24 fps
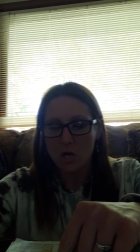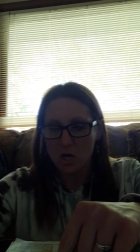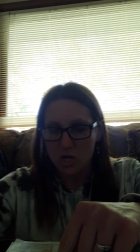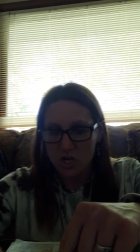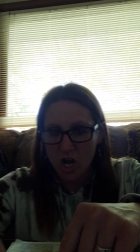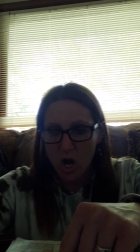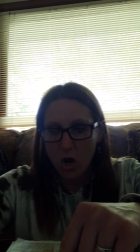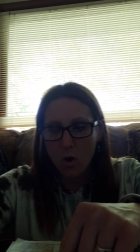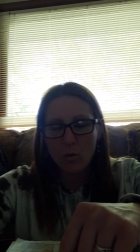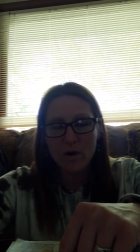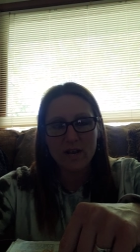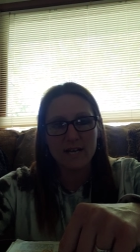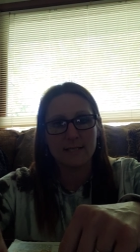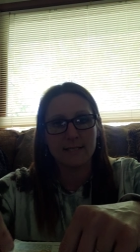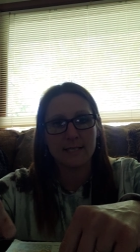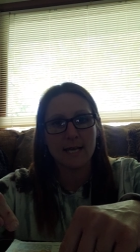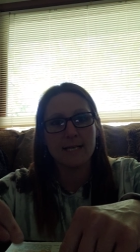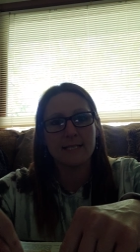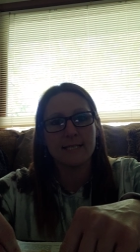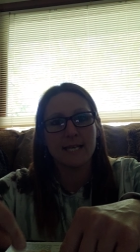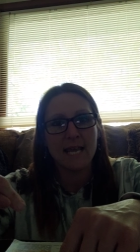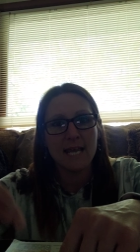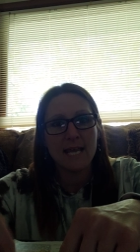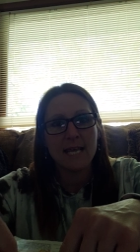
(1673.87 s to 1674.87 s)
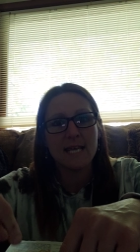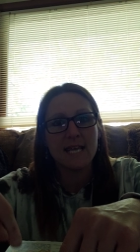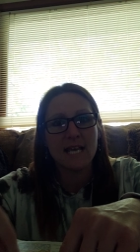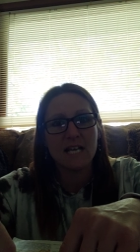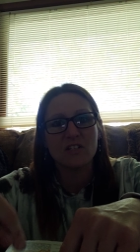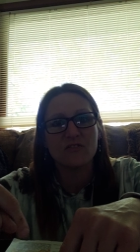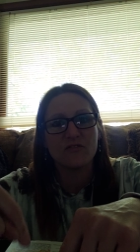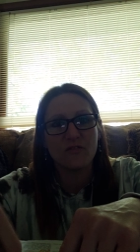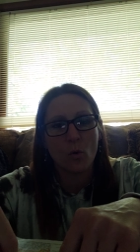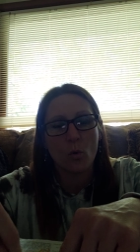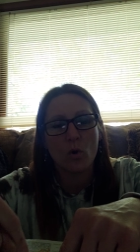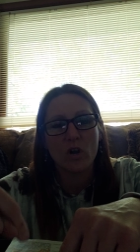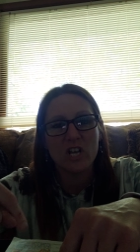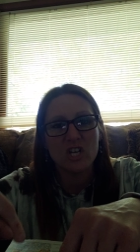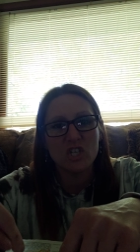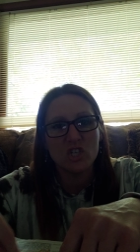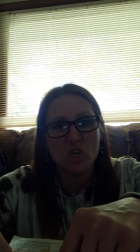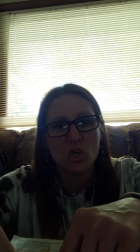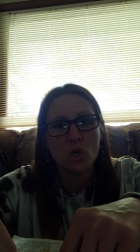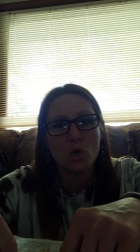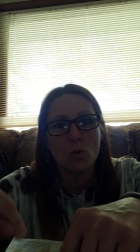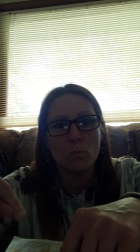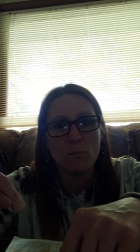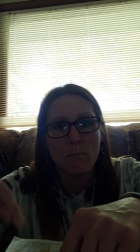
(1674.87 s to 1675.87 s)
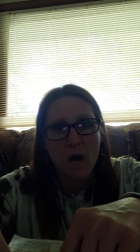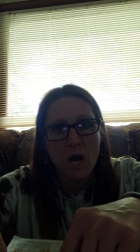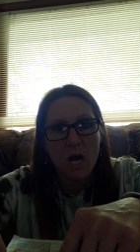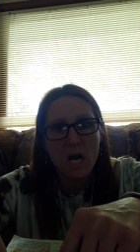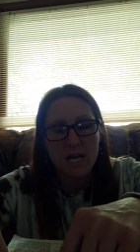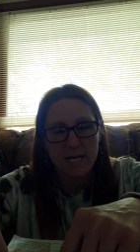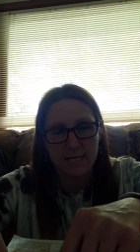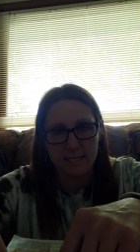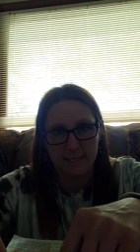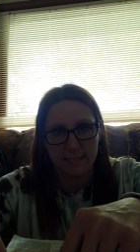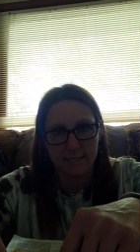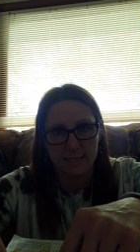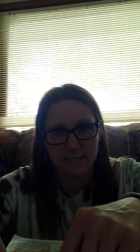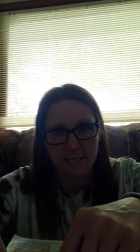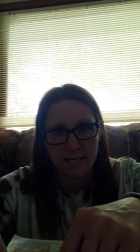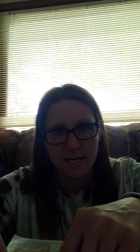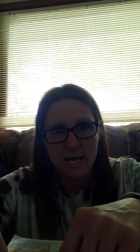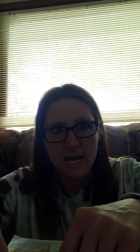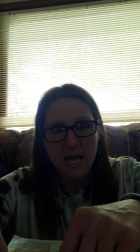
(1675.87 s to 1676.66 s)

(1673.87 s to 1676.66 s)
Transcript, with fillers: No, it says he gets 42 months.